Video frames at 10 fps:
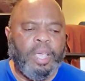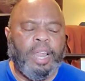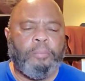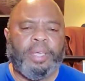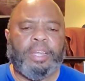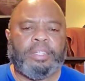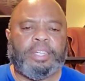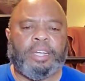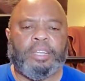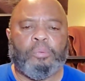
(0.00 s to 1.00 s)
And I began to
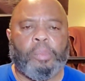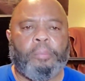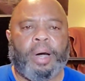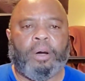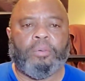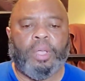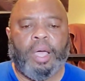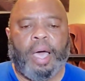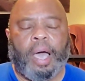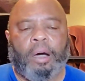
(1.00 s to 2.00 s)
tell him about
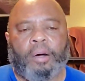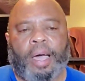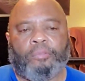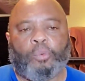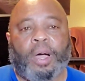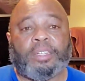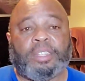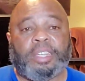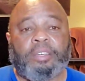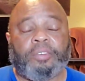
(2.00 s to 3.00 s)
how I've watched
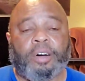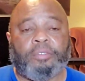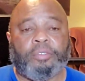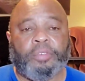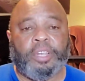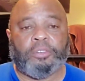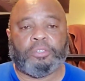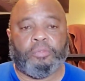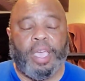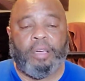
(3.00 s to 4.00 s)
Steve Huff videos.
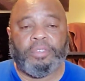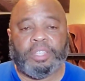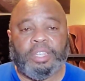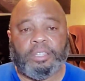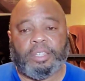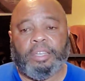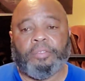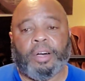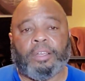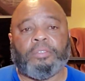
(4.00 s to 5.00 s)
So if you haven't seen
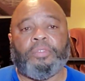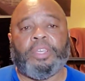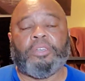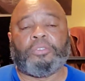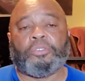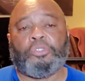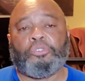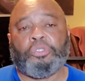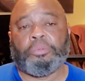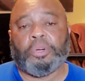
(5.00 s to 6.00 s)
Steve Huff's videos on
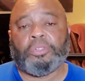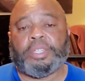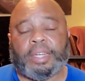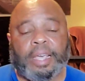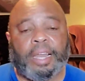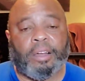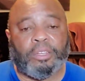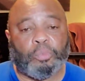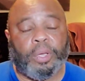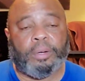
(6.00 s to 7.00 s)
YouTube, go check that
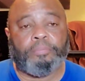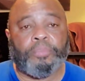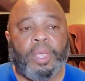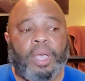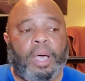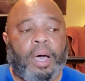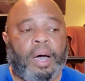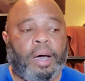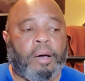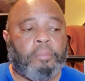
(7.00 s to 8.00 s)
out as well.
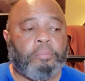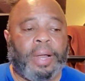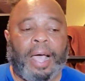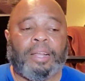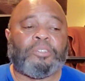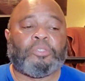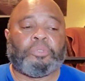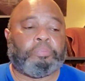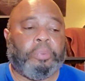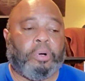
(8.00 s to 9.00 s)
But I
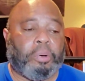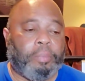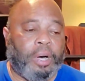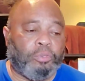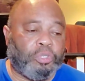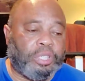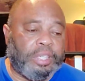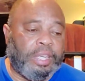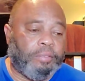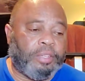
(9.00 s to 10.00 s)
spoke about
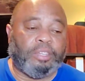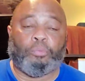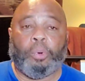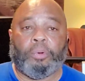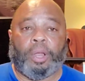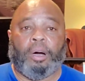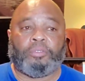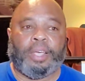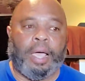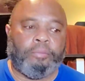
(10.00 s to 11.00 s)
Steve as if we were
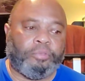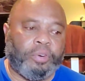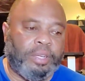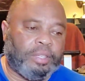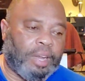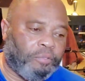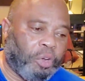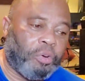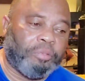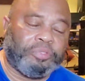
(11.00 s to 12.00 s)
longtime friends, and I've
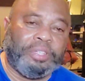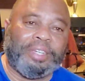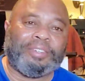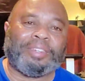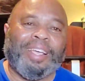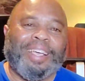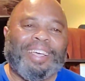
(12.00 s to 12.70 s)
known him for years,